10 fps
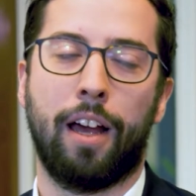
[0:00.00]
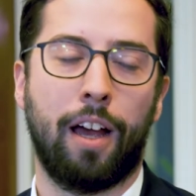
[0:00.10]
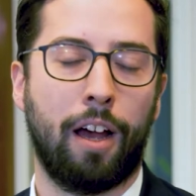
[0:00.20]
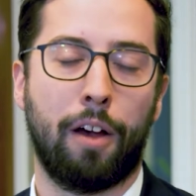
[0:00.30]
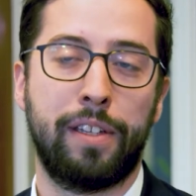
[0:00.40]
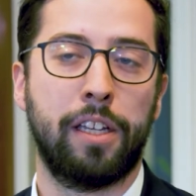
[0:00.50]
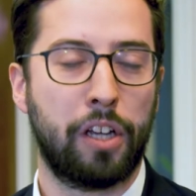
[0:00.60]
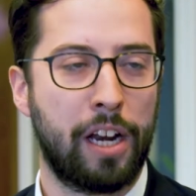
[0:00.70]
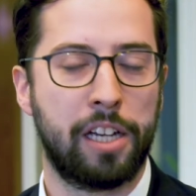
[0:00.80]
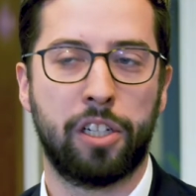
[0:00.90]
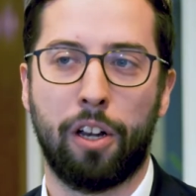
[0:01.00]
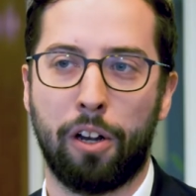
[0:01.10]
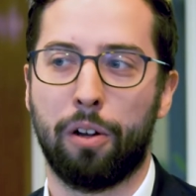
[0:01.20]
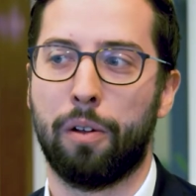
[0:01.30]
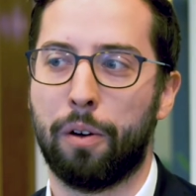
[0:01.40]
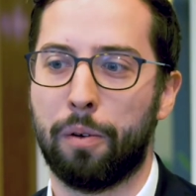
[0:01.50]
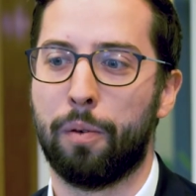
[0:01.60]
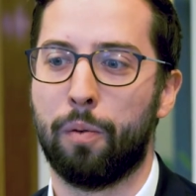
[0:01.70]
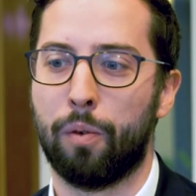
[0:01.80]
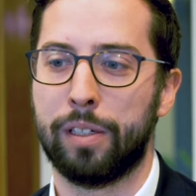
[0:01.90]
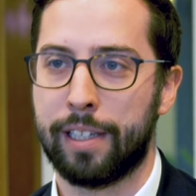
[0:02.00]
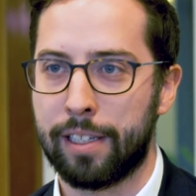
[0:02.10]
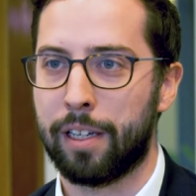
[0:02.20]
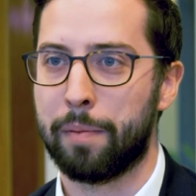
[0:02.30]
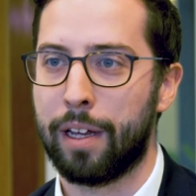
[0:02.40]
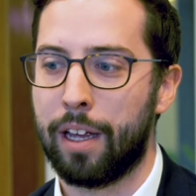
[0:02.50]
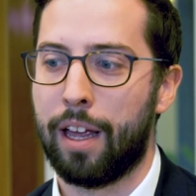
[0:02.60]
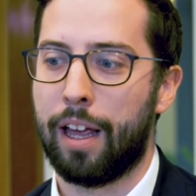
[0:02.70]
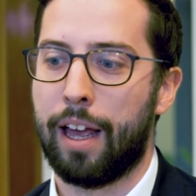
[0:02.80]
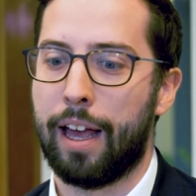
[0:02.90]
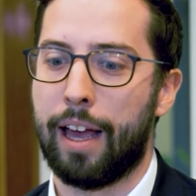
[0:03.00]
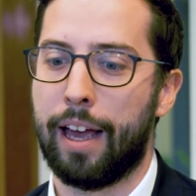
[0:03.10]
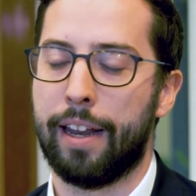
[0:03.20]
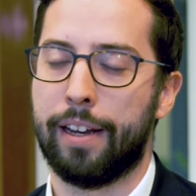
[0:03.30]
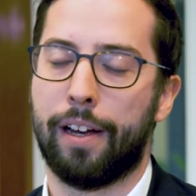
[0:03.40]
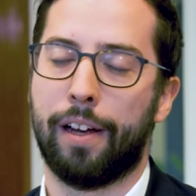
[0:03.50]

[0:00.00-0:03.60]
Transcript: of the international system, and